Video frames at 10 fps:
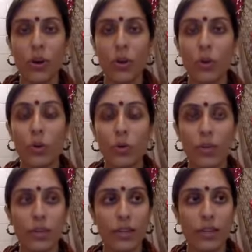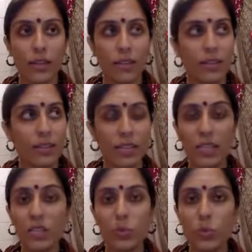what we see
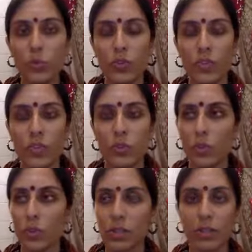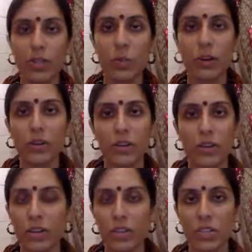in the movies, what we learn about in
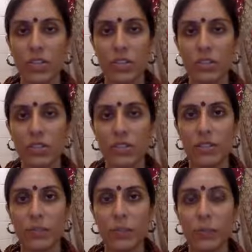our education system.